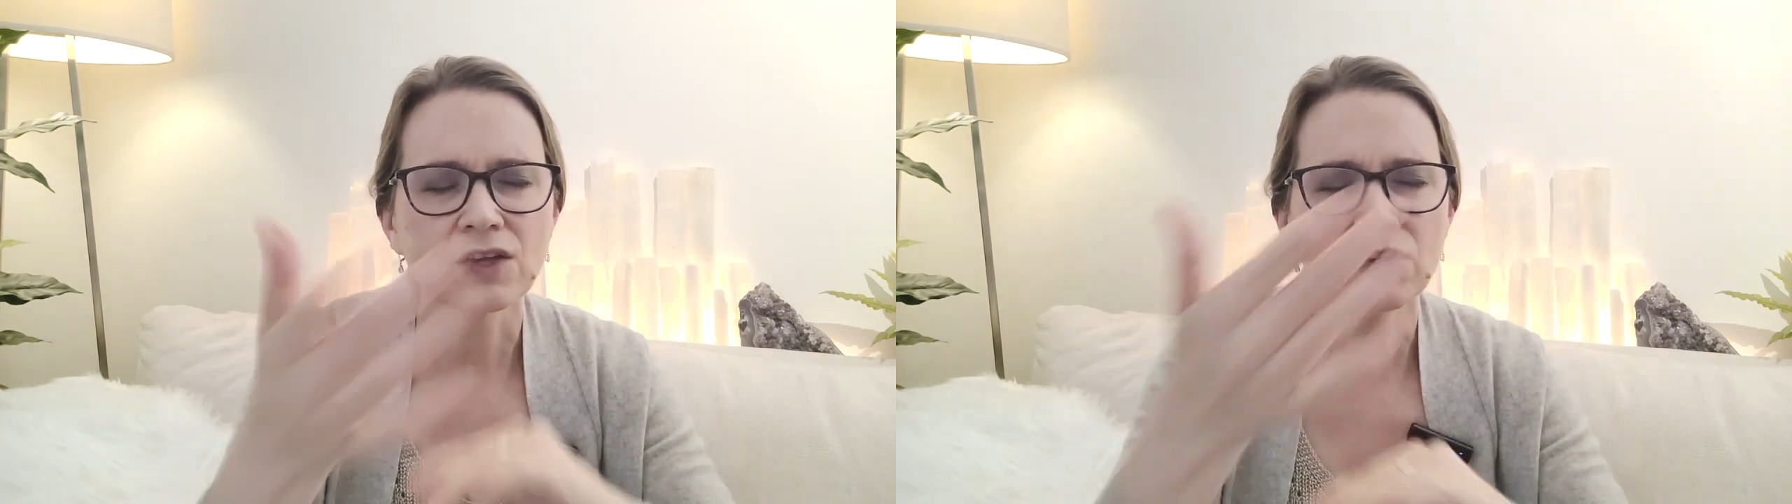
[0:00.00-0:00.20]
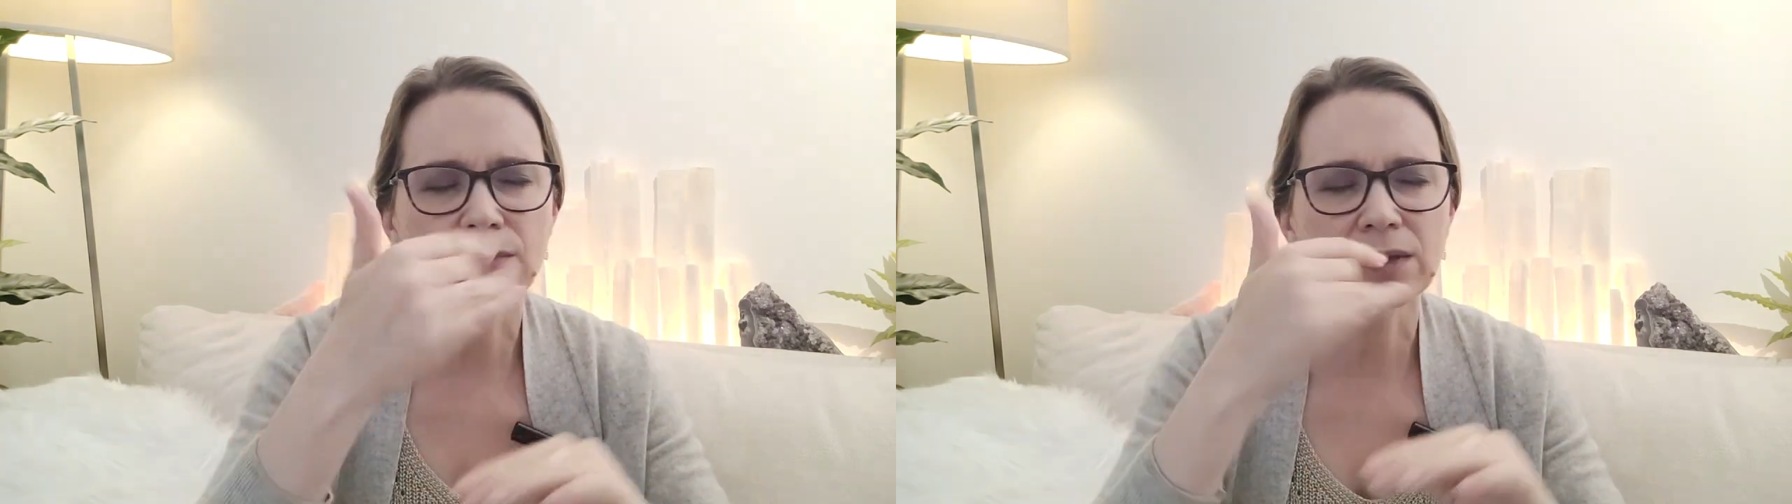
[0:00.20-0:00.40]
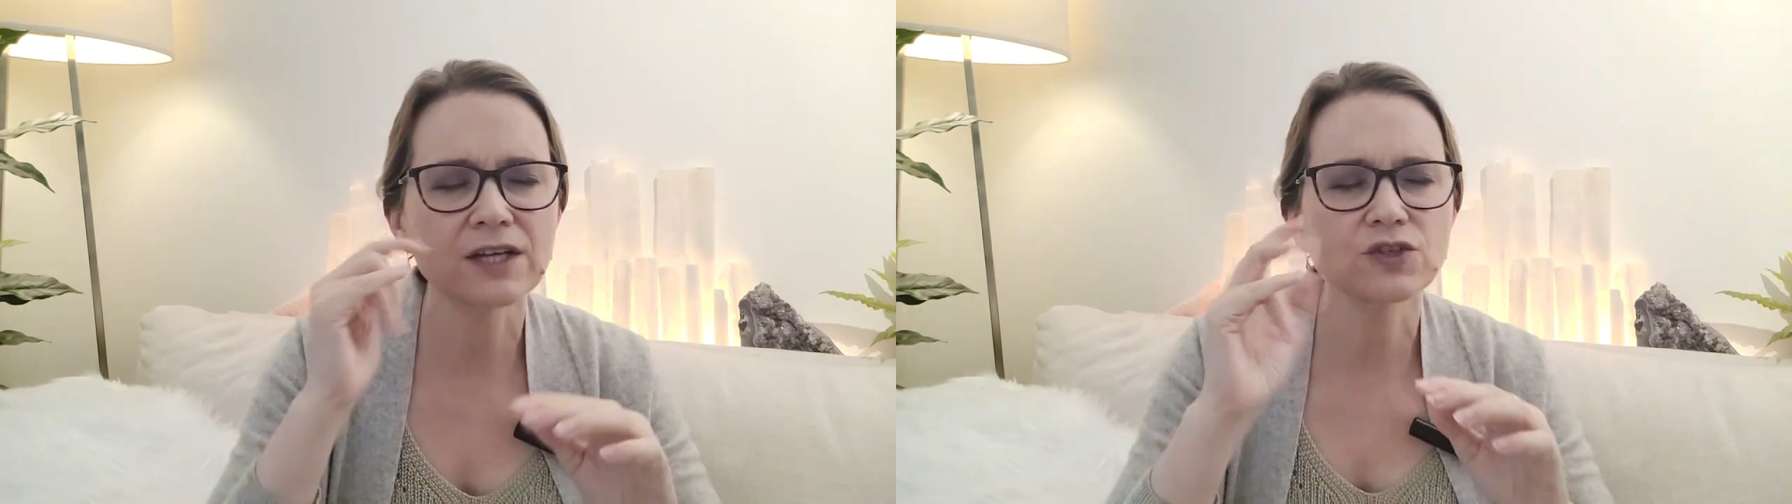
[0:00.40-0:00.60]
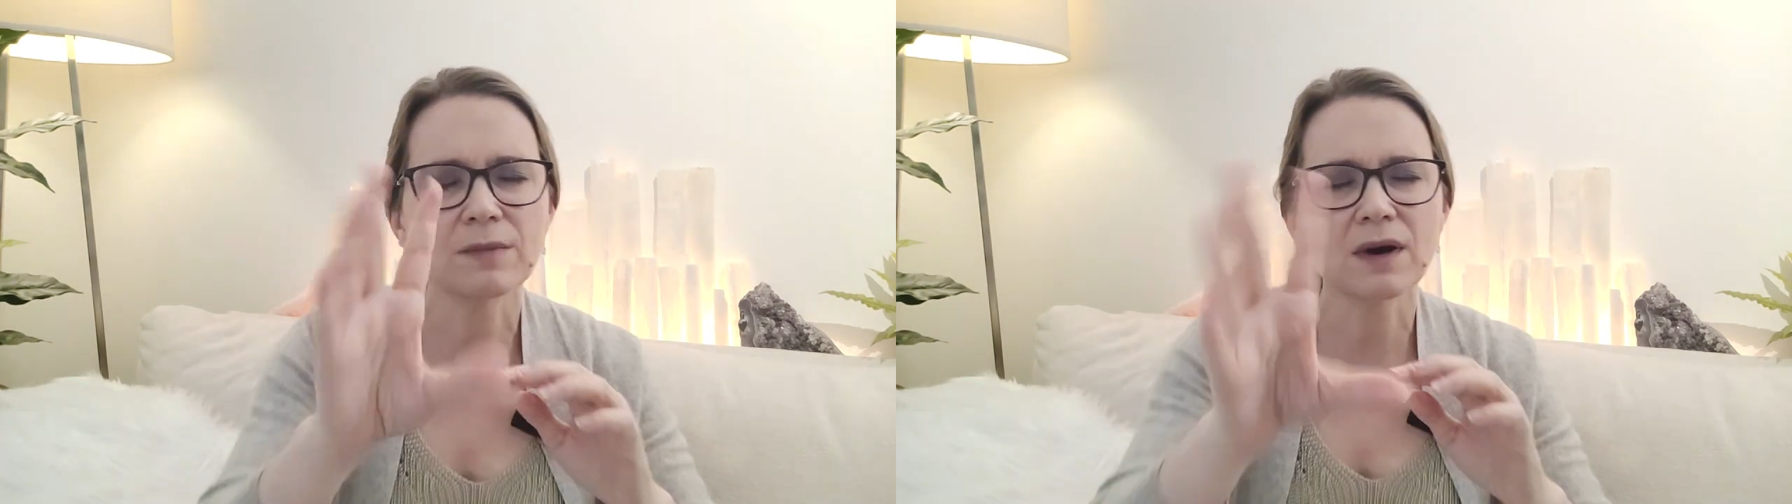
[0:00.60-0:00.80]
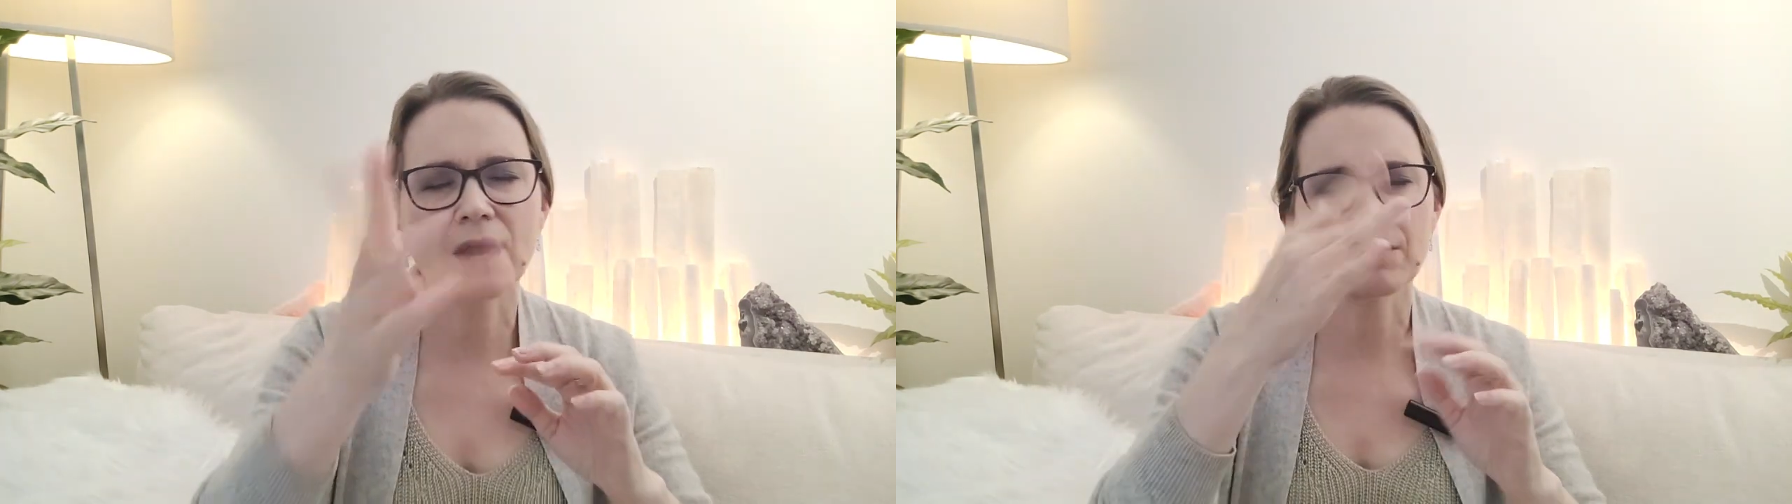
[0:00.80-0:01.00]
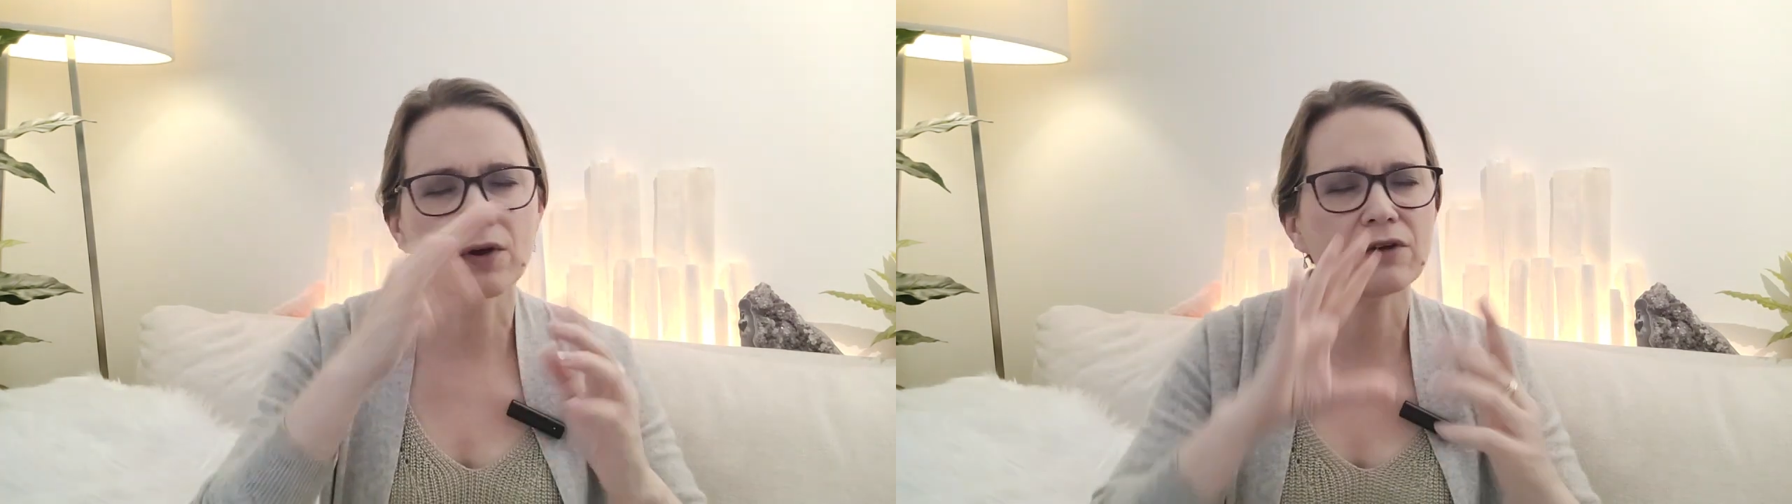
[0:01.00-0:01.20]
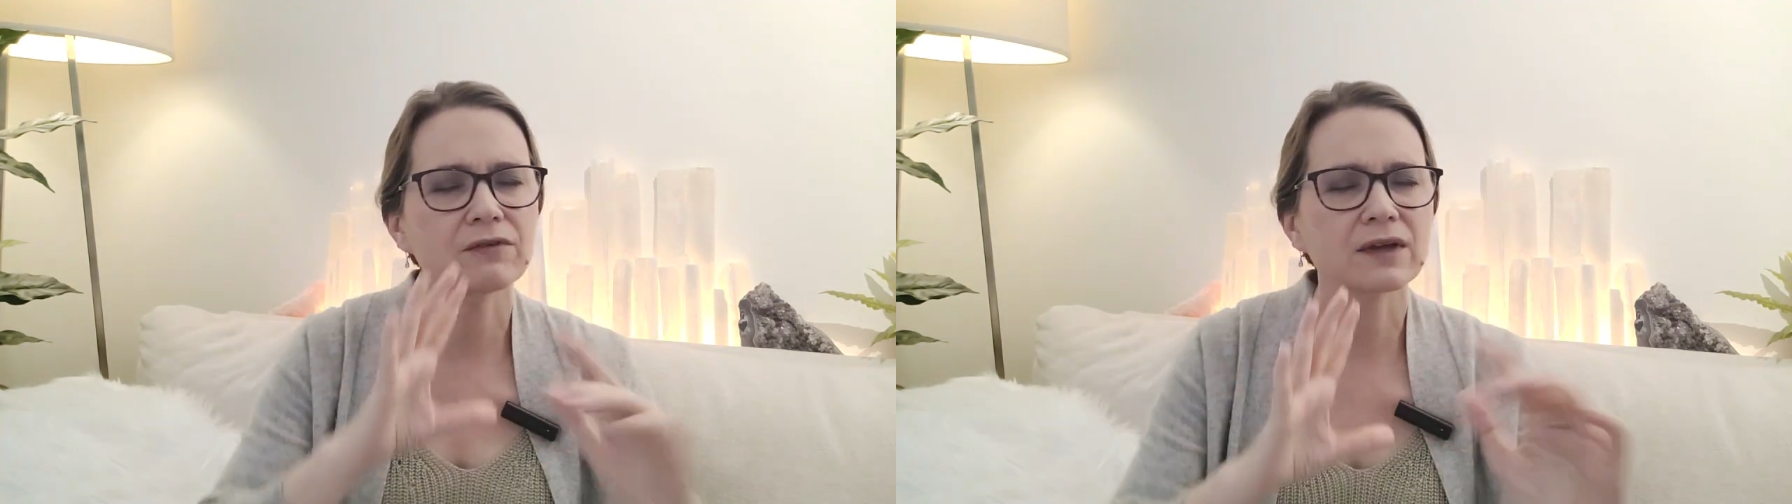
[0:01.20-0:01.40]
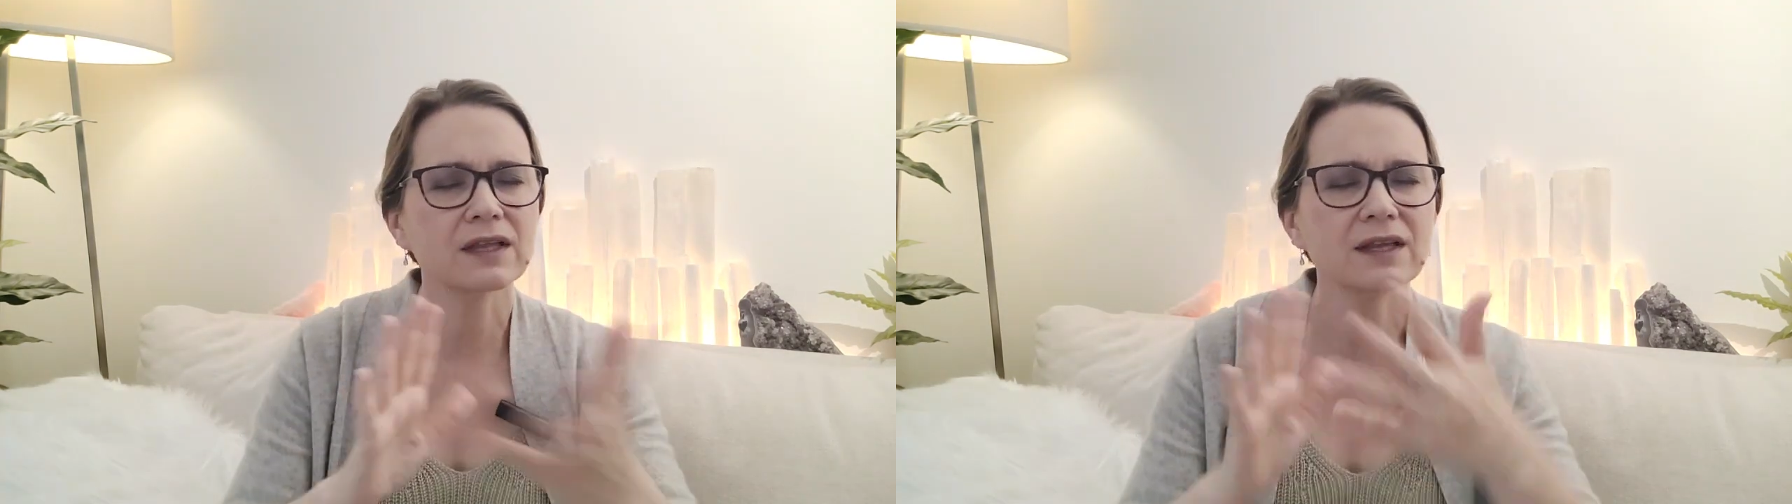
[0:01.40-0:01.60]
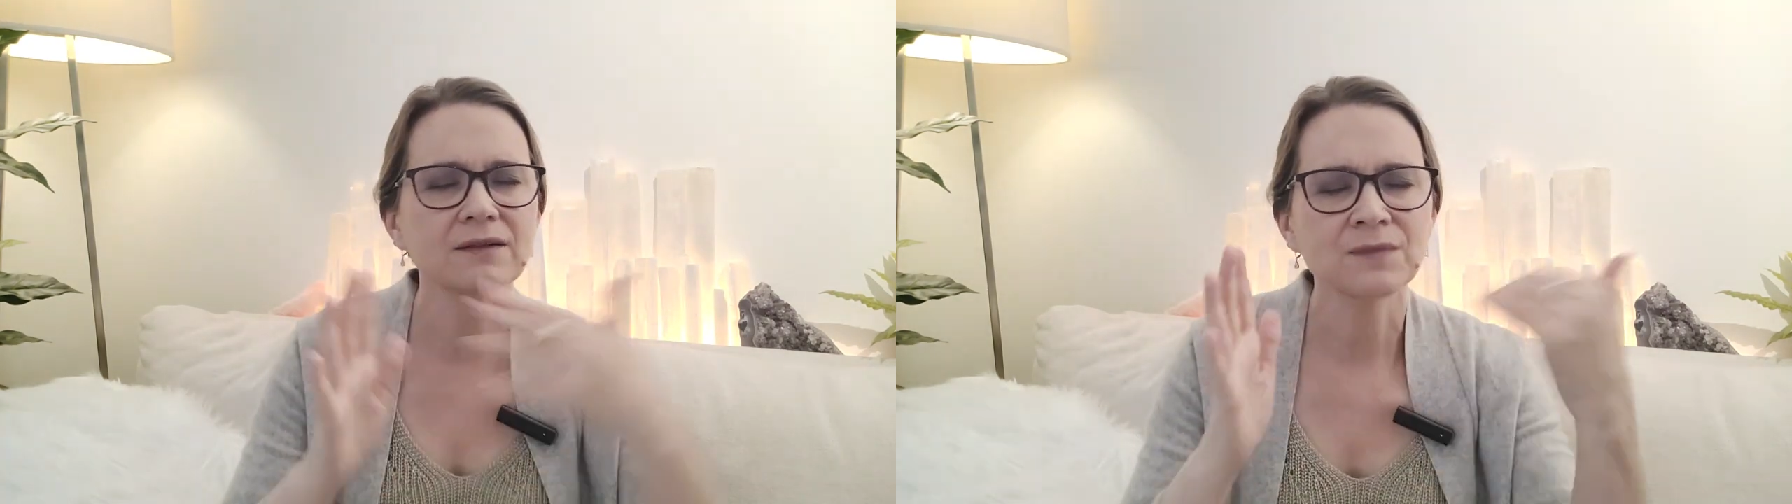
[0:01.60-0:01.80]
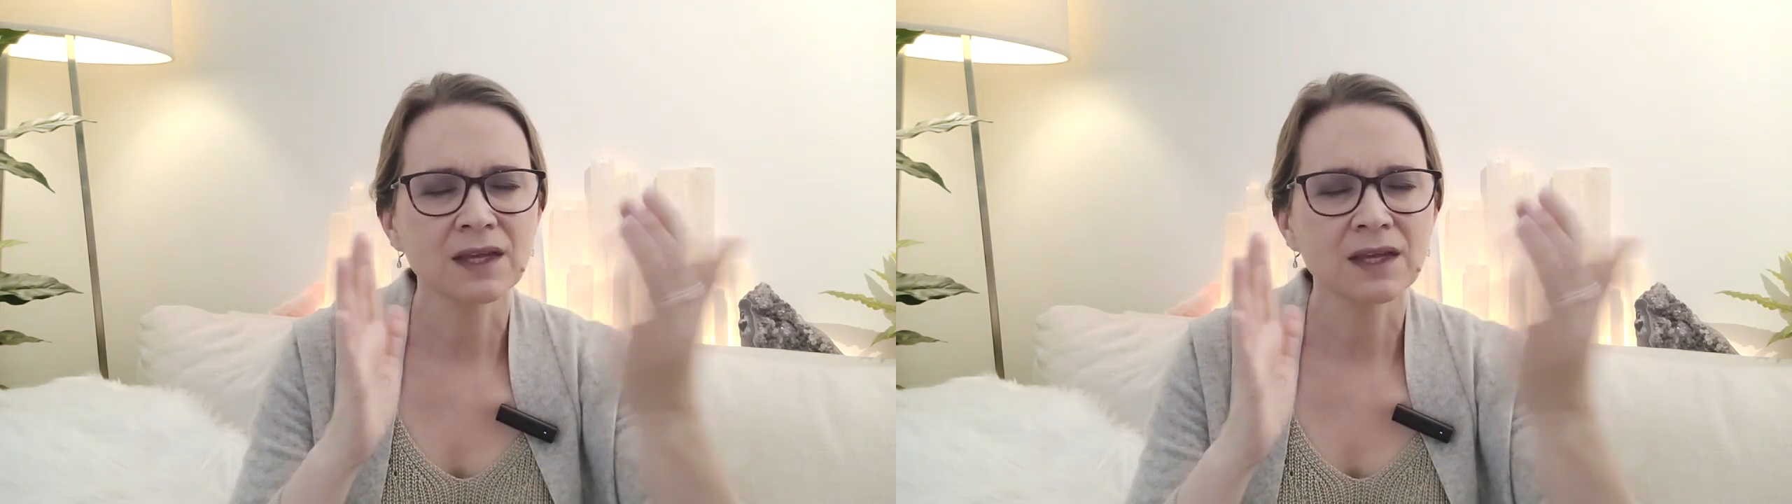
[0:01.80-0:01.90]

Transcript: played your part perfectly.